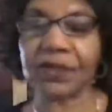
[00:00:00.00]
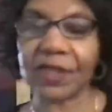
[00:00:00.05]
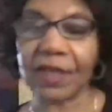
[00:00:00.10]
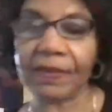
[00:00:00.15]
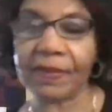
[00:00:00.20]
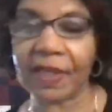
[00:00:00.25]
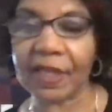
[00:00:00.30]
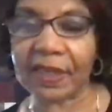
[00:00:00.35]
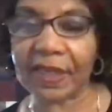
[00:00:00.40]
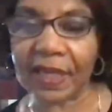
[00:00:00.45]
some
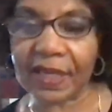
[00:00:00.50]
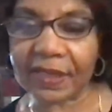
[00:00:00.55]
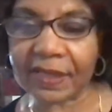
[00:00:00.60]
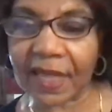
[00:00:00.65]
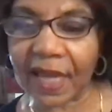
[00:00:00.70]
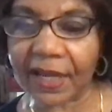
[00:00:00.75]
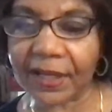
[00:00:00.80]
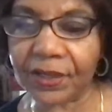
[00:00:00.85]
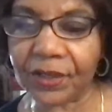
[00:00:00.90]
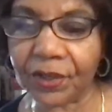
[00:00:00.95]
of the things
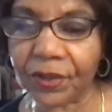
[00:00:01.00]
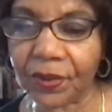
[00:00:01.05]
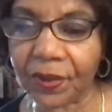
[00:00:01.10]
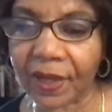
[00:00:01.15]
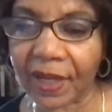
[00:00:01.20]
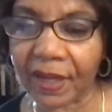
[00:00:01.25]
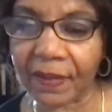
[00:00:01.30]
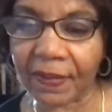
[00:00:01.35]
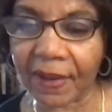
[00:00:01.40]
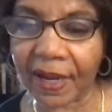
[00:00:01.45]
I do
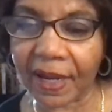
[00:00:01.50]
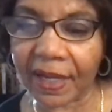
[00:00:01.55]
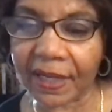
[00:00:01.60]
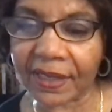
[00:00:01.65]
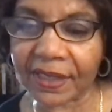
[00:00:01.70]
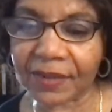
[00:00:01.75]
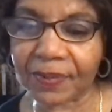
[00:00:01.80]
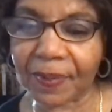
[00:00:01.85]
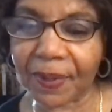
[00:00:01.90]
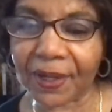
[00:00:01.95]
in my
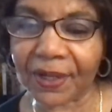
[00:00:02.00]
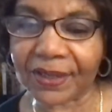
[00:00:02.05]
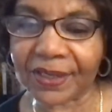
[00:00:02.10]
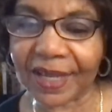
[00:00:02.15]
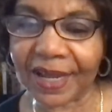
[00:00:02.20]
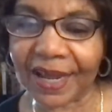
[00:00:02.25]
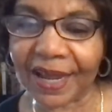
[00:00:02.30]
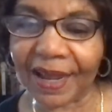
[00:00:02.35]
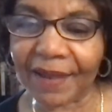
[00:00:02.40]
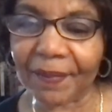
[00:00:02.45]
spare
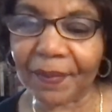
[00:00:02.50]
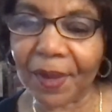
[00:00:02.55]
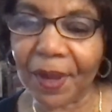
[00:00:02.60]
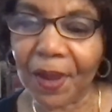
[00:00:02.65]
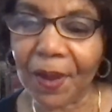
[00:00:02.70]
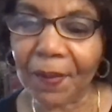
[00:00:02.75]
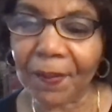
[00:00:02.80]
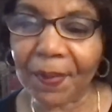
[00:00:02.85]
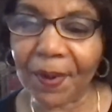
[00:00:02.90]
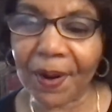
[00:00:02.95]
time.
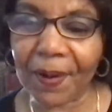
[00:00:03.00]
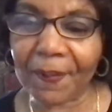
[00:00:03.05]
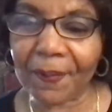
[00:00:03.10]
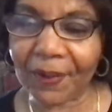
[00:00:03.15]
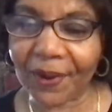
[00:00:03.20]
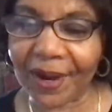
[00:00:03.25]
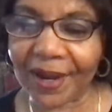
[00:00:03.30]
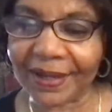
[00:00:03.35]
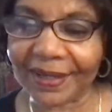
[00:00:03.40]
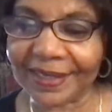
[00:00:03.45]
Barb
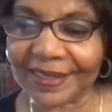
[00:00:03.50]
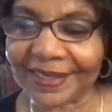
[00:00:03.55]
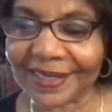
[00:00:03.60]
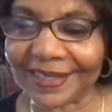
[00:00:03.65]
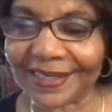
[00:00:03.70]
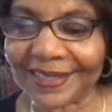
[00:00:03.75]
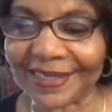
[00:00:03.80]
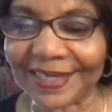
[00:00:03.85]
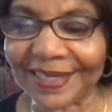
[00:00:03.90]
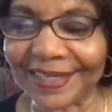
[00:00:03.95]
Brownlee
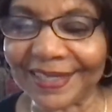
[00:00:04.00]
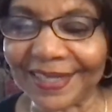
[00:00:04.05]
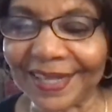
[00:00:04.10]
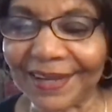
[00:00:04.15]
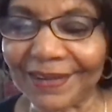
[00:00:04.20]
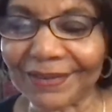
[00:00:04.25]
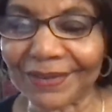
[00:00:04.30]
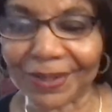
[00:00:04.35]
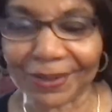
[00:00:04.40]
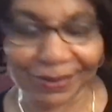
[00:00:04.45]
says she
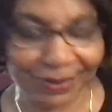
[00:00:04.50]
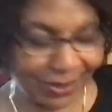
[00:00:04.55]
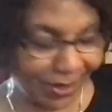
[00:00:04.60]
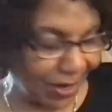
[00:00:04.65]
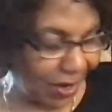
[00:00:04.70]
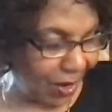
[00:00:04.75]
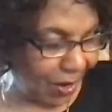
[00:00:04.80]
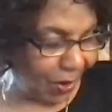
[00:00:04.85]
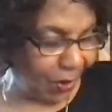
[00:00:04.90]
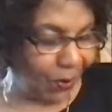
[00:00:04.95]
loves those
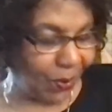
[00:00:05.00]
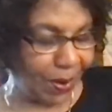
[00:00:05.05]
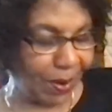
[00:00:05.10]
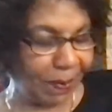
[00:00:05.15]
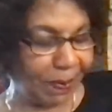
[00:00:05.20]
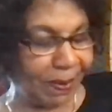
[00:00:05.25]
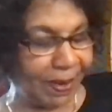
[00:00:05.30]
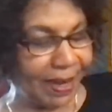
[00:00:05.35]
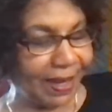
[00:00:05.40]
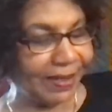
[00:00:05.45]

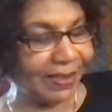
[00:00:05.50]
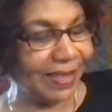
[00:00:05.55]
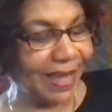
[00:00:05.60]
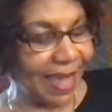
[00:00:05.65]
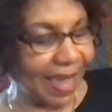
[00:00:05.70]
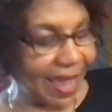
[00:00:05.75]
quilt blocks.